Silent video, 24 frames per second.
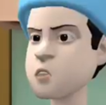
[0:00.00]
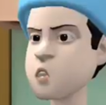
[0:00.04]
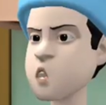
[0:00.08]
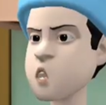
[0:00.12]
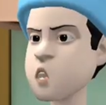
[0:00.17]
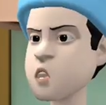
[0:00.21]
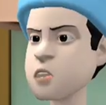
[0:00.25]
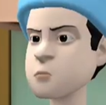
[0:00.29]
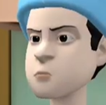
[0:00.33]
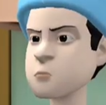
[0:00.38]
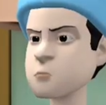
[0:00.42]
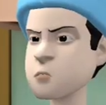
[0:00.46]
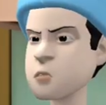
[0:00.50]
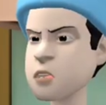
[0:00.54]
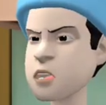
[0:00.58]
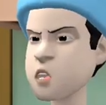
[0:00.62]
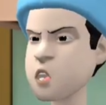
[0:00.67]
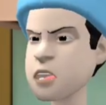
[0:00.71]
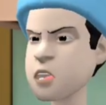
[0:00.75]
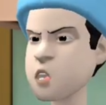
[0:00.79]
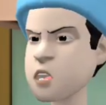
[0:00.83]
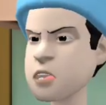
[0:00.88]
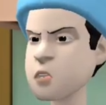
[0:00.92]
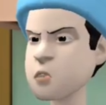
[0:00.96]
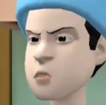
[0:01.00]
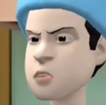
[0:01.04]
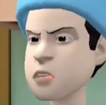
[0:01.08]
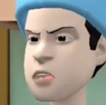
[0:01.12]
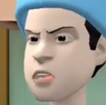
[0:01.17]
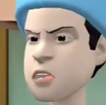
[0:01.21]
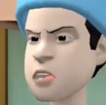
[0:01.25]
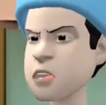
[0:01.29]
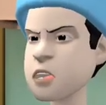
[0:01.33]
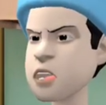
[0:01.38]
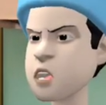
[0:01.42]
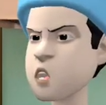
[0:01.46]
Good, now you can
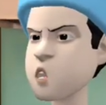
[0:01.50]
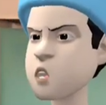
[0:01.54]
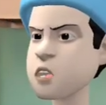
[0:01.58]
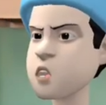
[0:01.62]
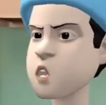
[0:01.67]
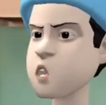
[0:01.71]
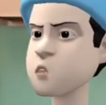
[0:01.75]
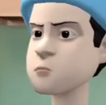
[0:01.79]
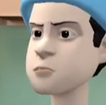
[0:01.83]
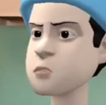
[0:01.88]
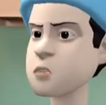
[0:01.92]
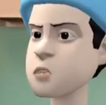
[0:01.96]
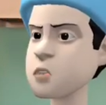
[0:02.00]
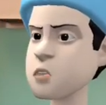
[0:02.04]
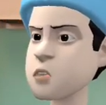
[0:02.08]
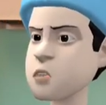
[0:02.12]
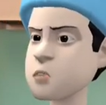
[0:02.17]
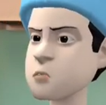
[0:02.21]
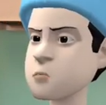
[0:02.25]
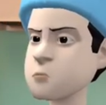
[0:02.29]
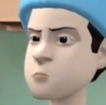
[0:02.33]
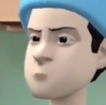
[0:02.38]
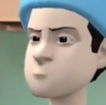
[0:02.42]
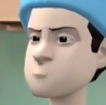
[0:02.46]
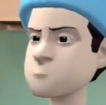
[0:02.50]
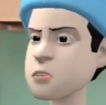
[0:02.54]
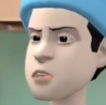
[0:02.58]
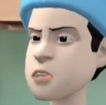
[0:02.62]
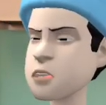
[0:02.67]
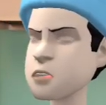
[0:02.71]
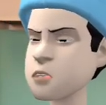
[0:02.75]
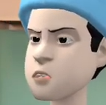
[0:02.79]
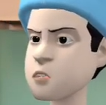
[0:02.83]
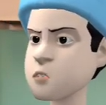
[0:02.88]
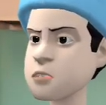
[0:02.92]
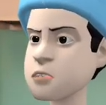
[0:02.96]
take a shower or bath.
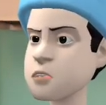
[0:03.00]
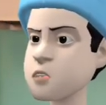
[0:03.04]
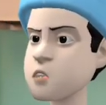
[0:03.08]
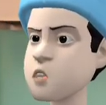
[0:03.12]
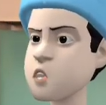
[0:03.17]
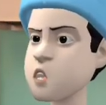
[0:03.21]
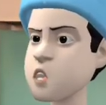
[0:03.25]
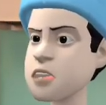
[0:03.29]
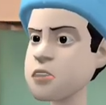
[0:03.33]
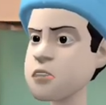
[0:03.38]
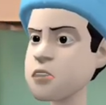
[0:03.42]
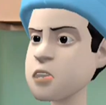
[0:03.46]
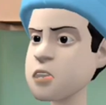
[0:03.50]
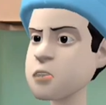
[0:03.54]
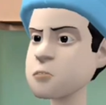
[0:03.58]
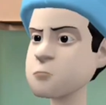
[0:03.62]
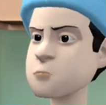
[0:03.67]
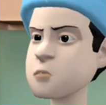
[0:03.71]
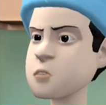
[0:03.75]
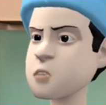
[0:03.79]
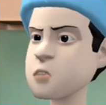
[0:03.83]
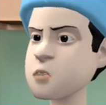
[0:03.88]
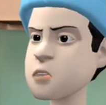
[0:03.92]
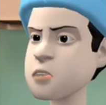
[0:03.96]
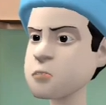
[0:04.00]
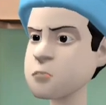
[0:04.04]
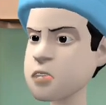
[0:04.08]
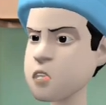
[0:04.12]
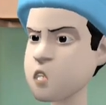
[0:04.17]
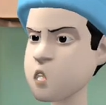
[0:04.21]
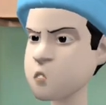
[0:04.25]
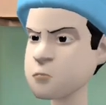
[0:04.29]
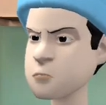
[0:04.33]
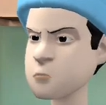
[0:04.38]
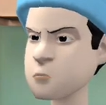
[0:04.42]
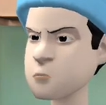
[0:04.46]
But don't go to Jeffy's bathtub
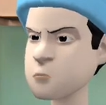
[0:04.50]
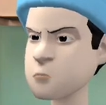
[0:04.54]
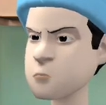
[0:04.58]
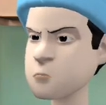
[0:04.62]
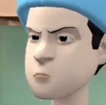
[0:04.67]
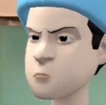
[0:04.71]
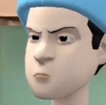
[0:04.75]
room.